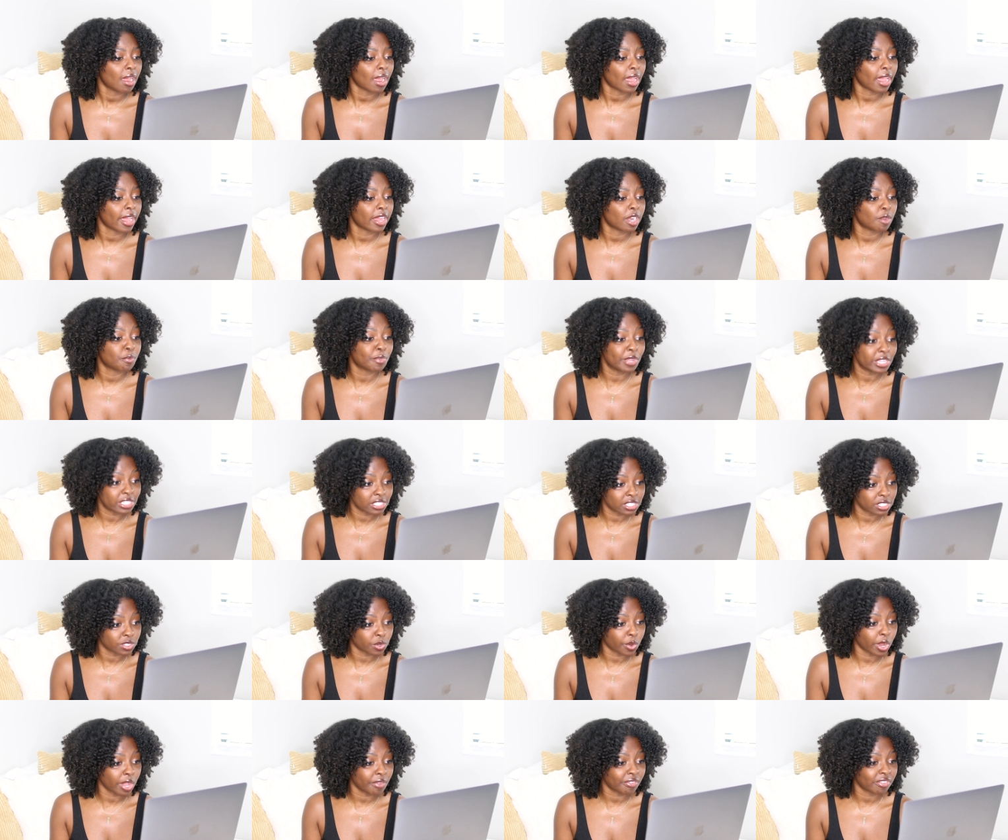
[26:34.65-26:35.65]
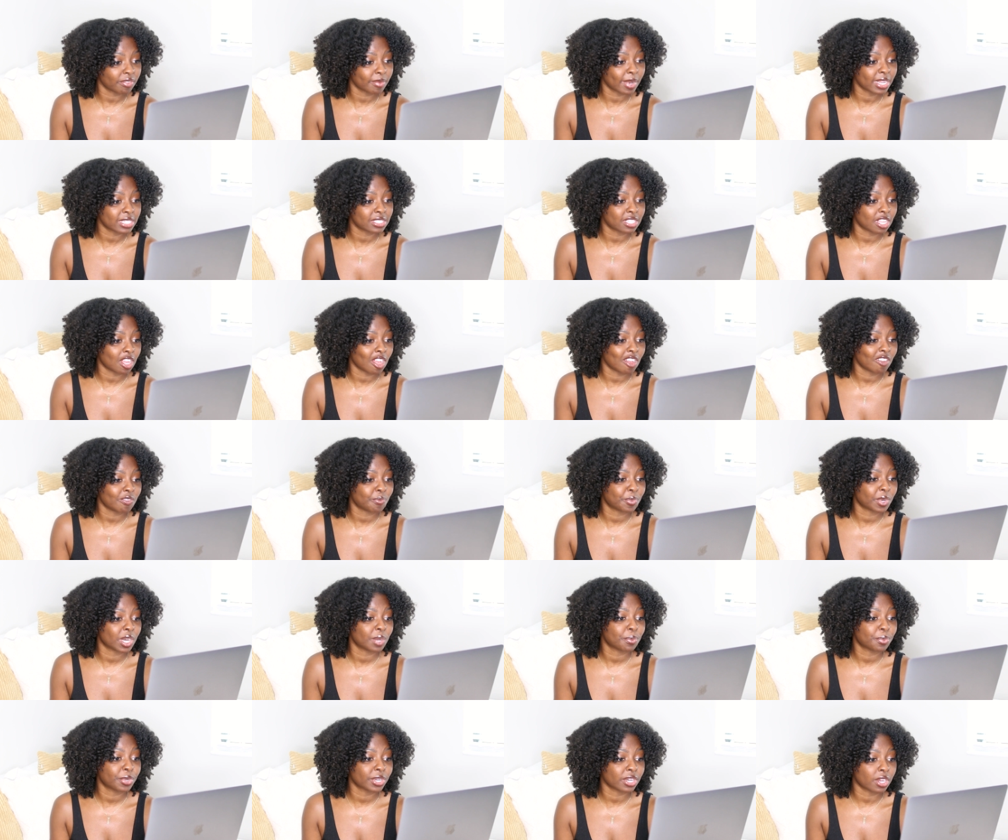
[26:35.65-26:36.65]
I had a business going for myself,
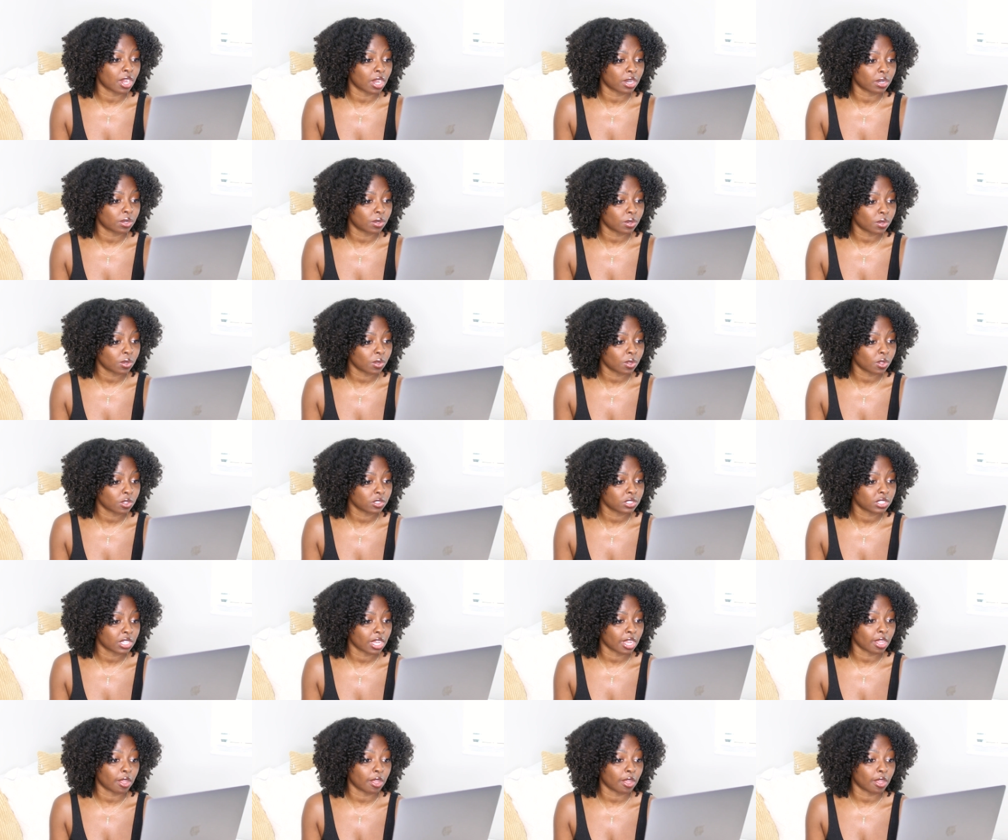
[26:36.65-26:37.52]
but I put it on hold.